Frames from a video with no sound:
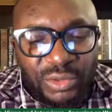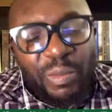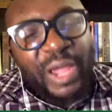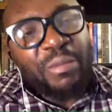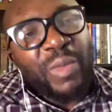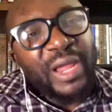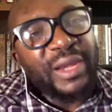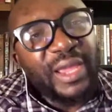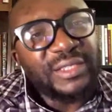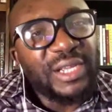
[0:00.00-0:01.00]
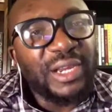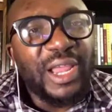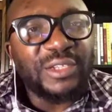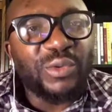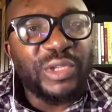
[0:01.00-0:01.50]
my next
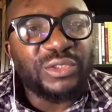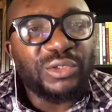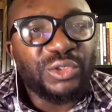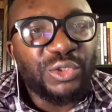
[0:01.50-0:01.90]
and last question